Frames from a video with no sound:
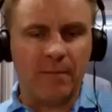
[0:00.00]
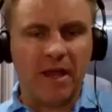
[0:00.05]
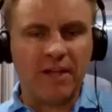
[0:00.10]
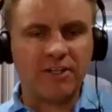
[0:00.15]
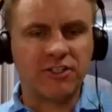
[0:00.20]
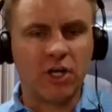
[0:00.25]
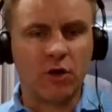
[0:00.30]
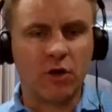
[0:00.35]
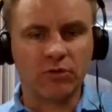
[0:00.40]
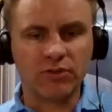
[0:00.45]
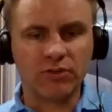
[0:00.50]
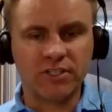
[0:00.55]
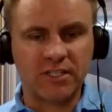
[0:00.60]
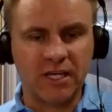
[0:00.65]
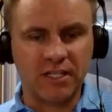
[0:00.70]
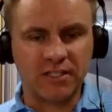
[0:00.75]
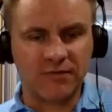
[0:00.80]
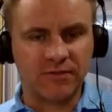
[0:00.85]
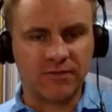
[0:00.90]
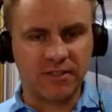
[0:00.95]
I mean, it made total
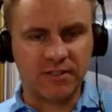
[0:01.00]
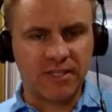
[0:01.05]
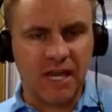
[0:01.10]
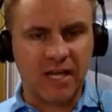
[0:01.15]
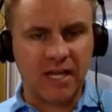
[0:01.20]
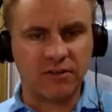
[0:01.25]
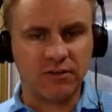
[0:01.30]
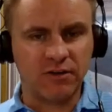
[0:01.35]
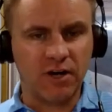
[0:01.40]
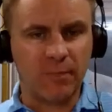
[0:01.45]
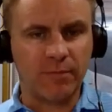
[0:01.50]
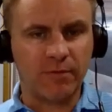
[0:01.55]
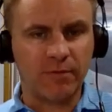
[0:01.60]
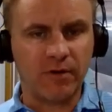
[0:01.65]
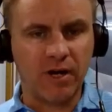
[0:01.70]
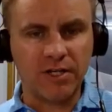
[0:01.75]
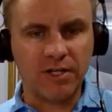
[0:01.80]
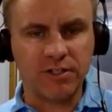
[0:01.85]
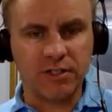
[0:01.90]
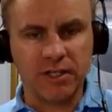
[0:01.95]
sense for the size of your
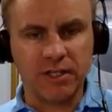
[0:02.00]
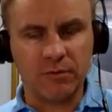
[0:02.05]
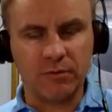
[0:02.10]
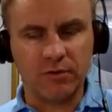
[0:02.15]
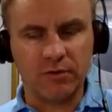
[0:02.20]
operation.